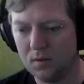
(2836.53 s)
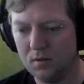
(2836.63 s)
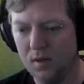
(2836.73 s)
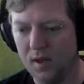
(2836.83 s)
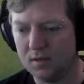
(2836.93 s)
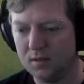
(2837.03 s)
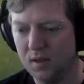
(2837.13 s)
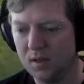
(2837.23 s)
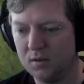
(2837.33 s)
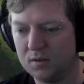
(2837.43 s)
yeah,
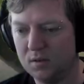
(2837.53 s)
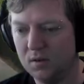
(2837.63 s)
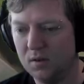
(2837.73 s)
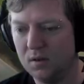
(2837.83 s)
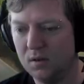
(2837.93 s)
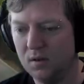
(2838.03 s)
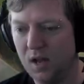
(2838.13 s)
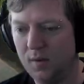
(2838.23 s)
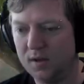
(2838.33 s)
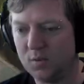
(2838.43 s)
see, because
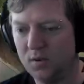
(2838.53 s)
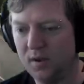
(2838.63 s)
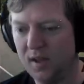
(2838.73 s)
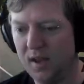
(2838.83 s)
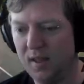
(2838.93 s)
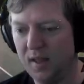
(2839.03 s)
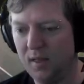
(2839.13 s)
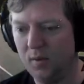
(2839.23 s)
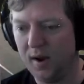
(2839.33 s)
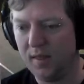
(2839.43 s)
no one's wanting to go the
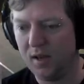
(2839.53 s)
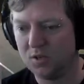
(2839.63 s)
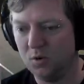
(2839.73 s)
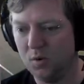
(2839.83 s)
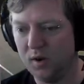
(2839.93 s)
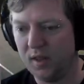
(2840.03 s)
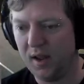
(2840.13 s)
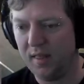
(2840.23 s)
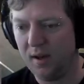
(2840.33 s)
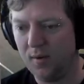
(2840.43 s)
other way. They just all want to
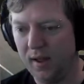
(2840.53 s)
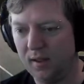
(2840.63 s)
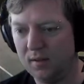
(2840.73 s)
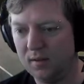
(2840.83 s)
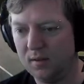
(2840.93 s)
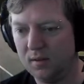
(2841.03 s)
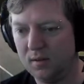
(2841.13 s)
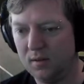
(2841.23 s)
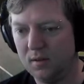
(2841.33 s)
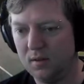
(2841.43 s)
go that way.
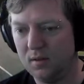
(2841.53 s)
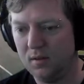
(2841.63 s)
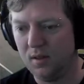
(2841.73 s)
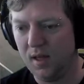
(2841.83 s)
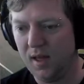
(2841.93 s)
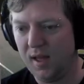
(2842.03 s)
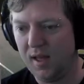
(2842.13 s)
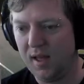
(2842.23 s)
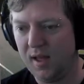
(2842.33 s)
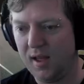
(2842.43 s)

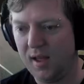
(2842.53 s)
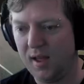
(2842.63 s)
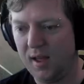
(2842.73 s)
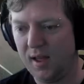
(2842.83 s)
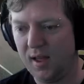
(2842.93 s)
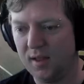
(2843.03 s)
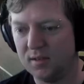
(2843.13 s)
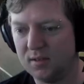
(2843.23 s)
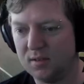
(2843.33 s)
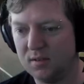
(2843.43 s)

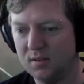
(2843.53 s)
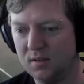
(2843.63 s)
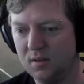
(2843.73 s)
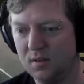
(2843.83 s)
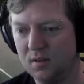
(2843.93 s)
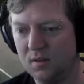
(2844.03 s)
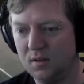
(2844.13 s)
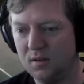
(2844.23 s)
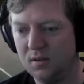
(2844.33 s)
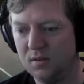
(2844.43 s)
Yes.
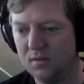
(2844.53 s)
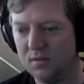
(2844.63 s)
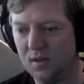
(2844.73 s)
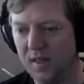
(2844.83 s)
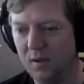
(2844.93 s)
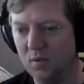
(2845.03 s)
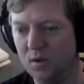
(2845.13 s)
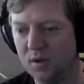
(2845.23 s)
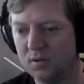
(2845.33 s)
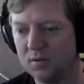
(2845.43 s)
See, that
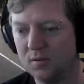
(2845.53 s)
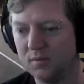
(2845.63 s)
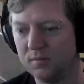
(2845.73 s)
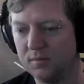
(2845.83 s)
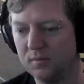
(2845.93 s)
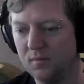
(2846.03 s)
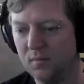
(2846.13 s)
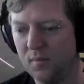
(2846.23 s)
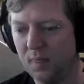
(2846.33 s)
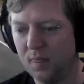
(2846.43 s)
works.
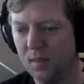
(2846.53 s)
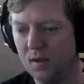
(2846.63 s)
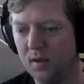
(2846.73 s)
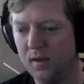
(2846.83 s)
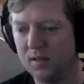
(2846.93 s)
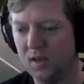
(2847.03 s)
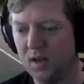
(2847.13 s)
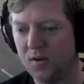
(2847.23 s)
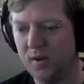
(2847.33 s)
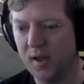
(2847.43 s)
It is going to
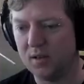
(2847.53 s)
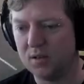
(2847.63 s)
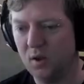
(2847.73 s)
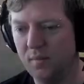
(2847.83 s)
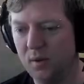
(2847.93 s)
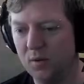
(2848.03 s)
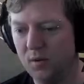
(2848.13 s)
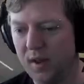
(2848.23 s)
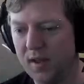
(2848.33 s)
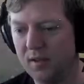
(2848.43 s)
create a slight
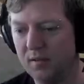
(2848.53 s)
bottleneck.